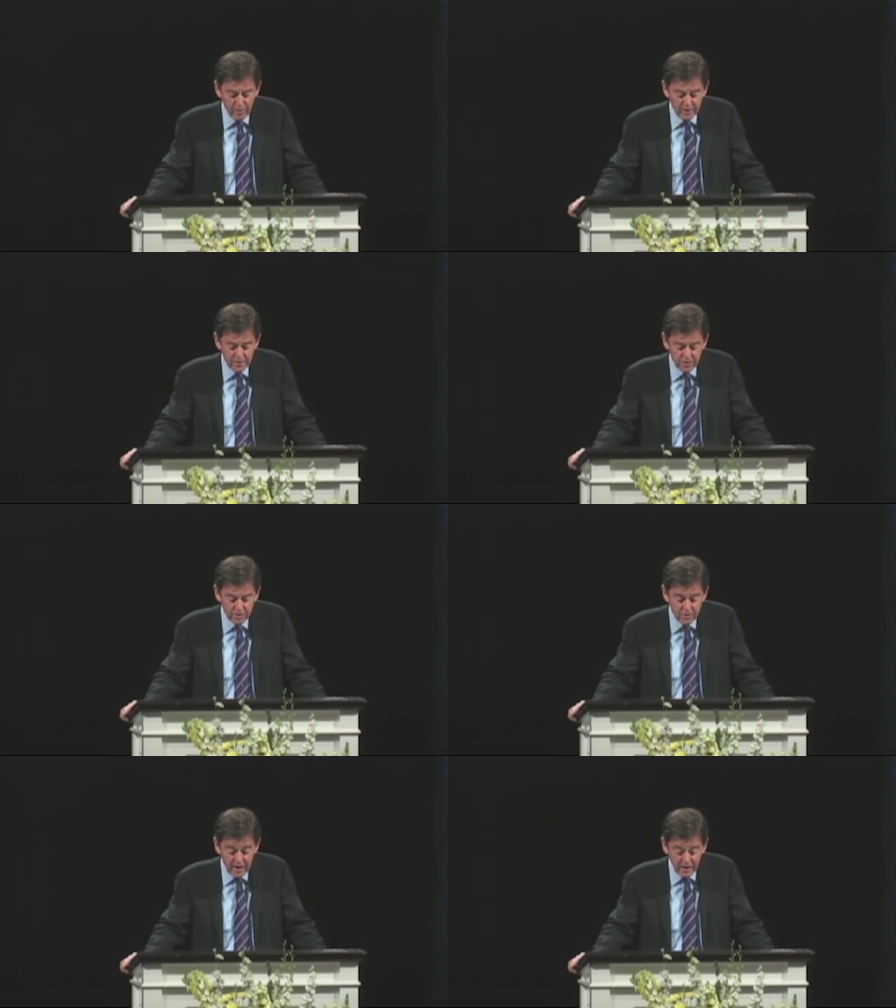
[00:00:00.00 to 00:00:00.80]
ones
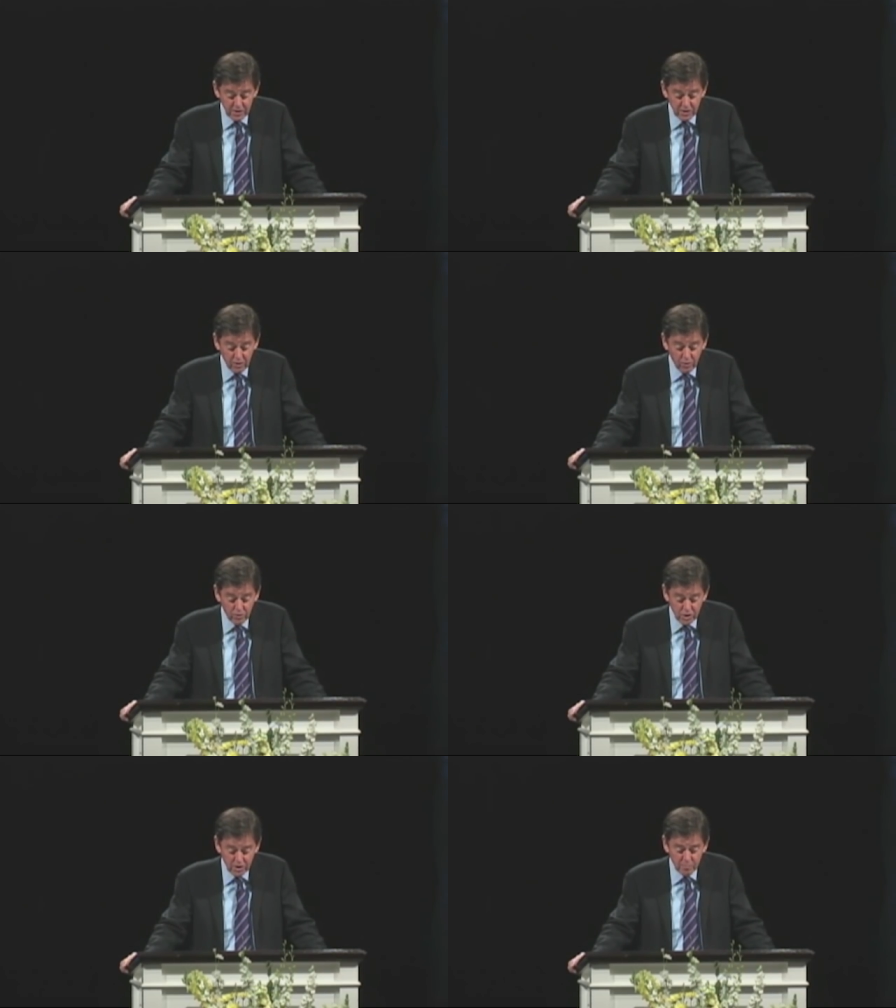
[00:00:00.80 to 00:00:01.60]
to
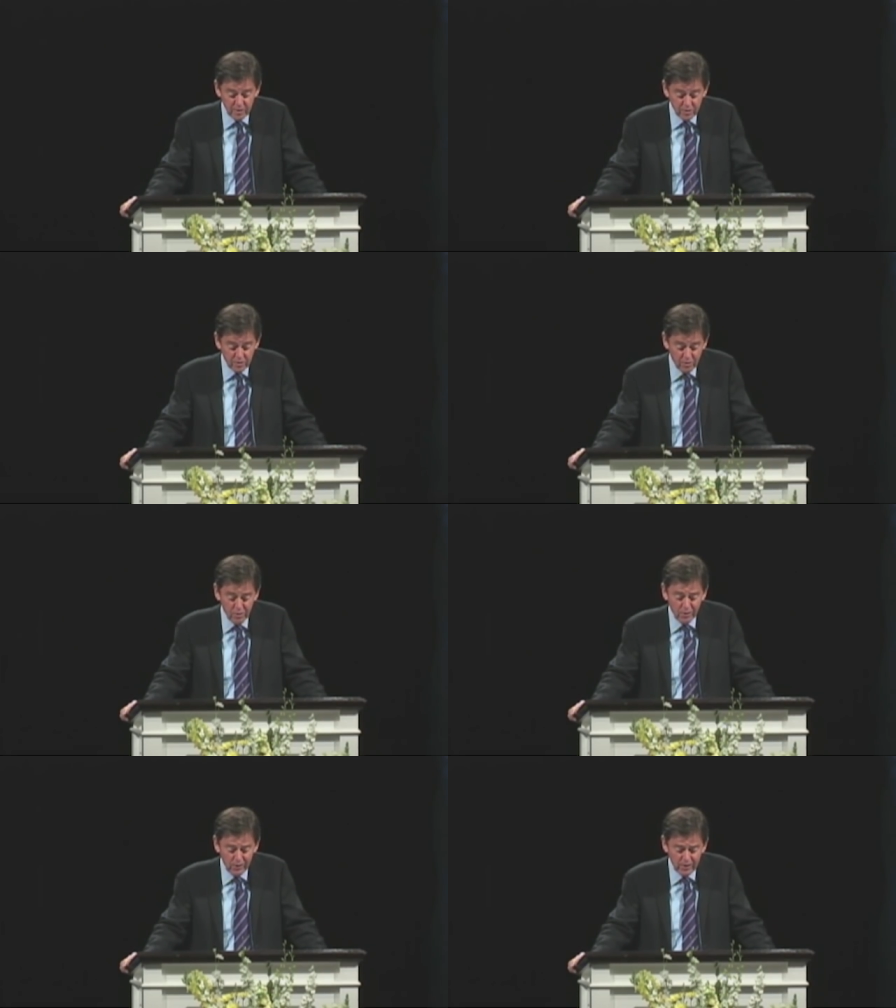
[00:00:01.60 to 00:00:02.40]
execute judgment on
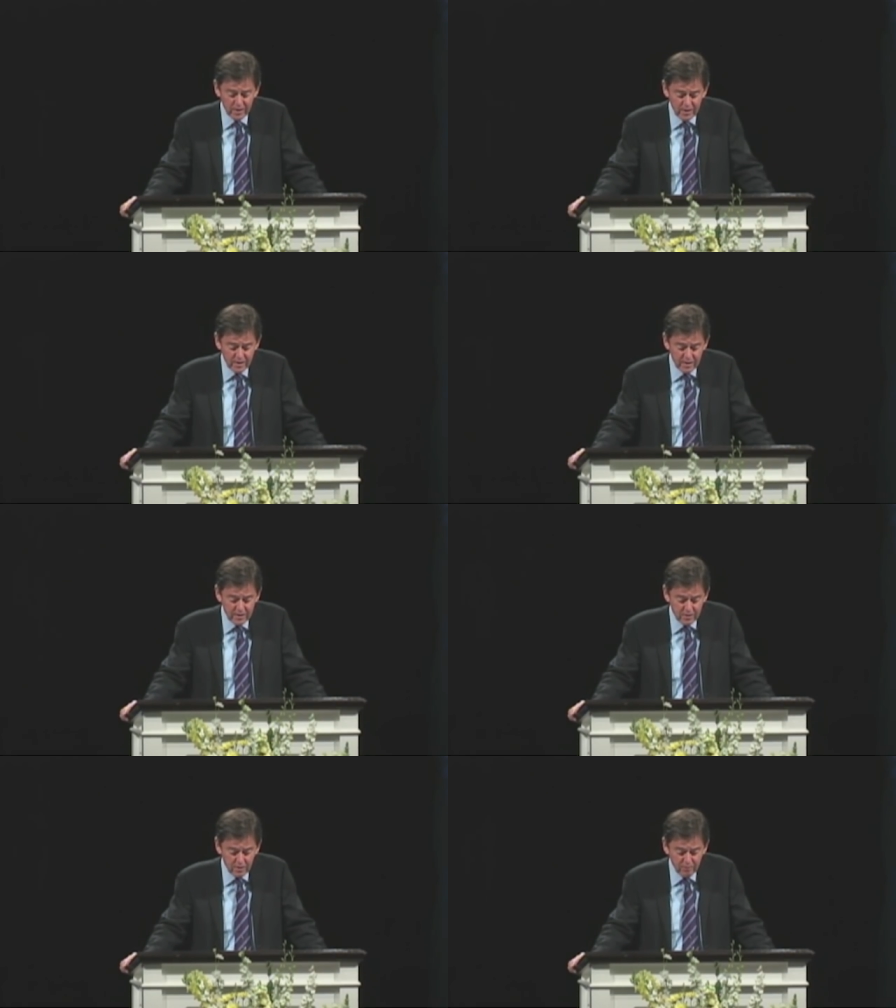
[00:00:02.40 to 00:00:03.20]
all
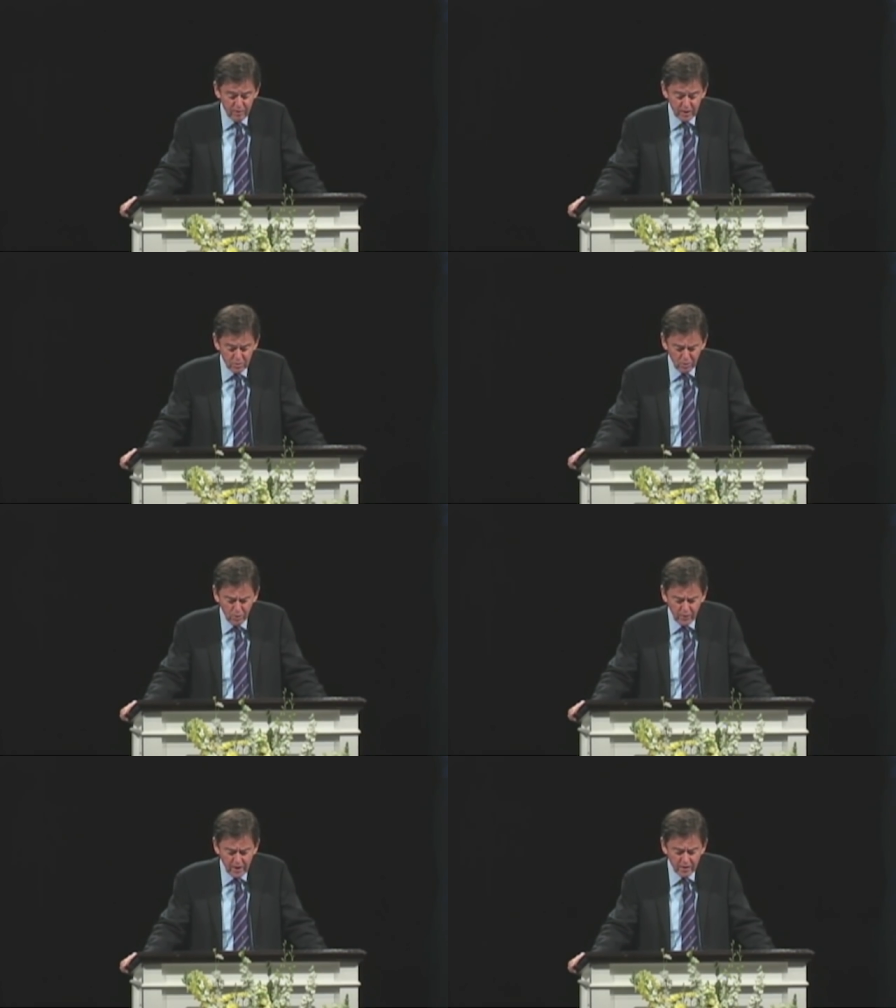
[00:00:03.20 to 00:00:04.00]
and to convict
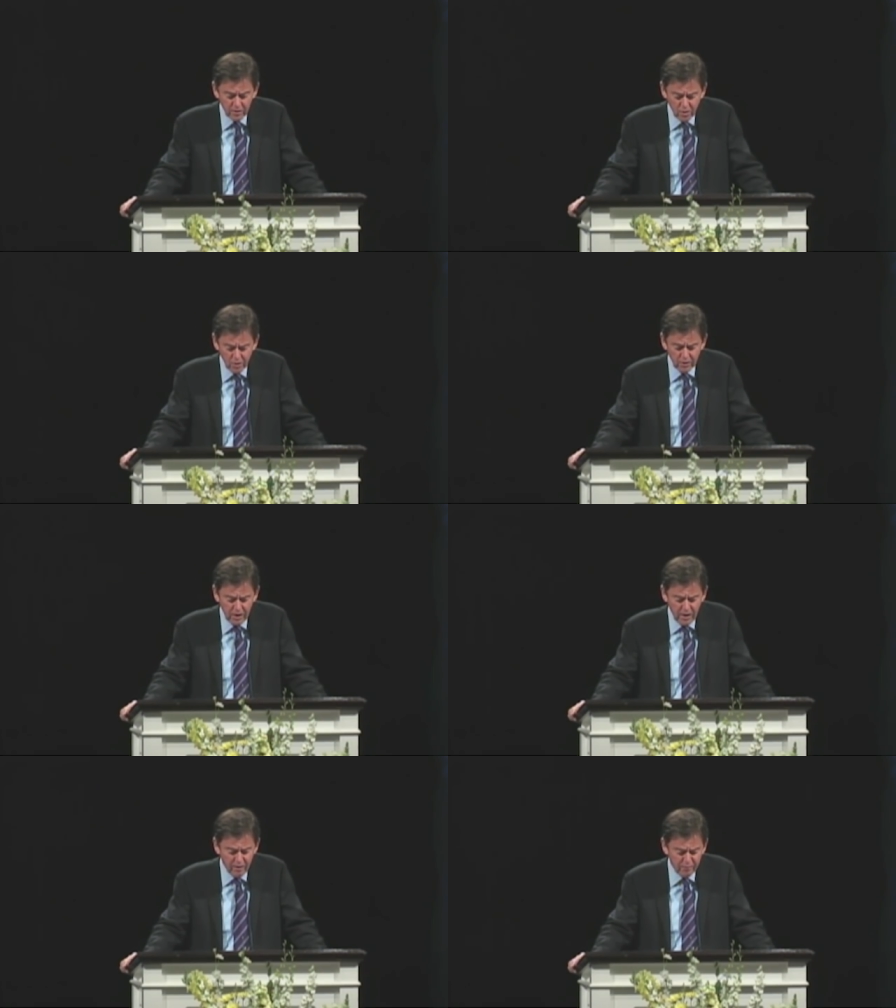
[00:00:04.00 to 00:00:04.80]
all the
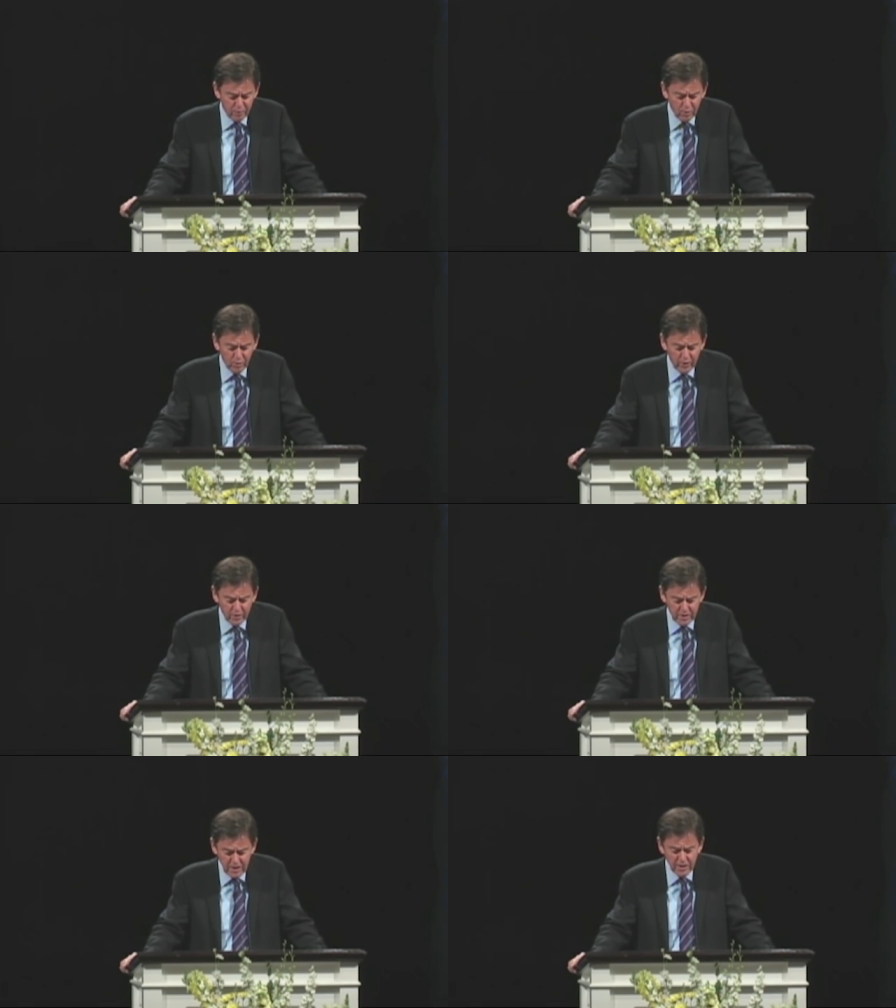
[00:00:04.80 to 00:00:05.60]
ungodly of all
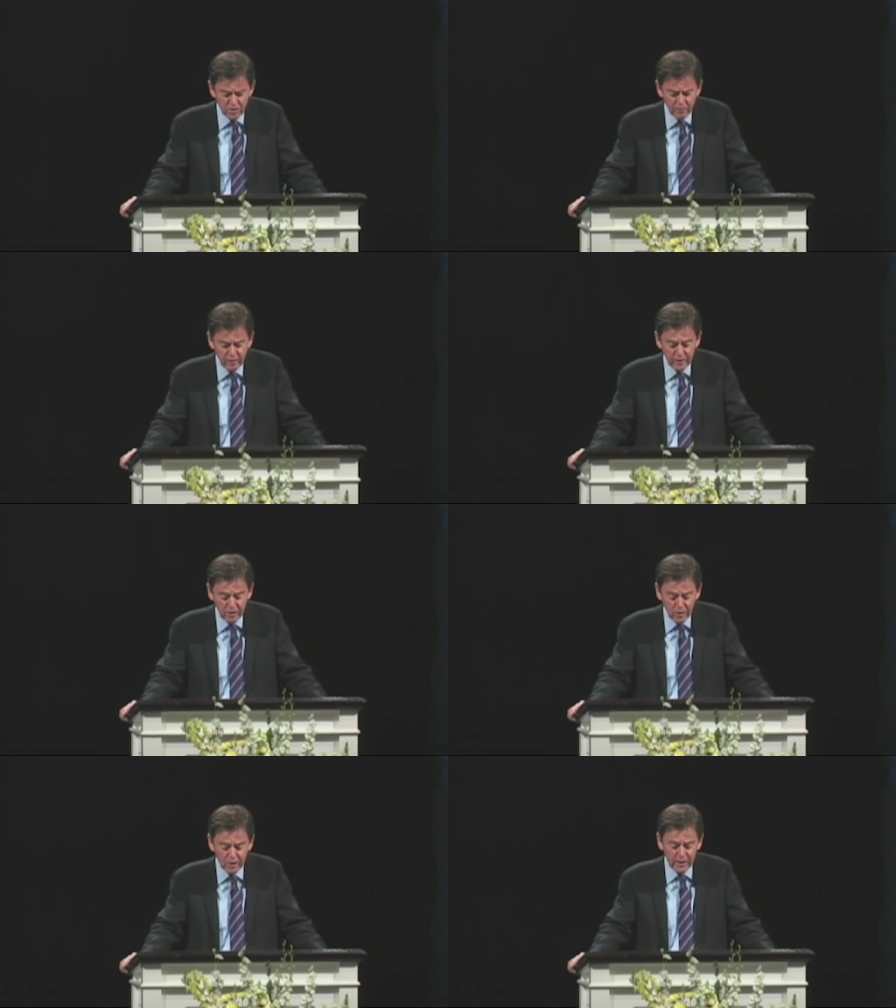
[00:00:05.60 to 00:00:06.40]
their deeds of
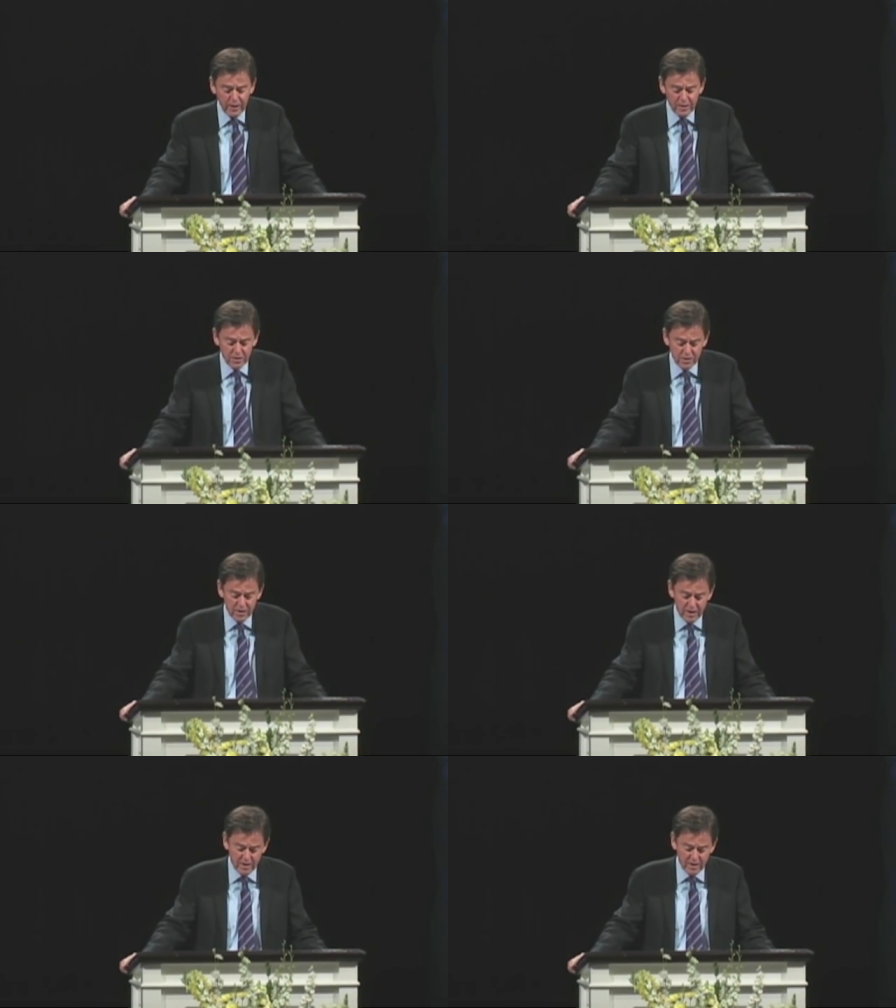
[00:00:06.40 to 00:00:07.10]
ungodliness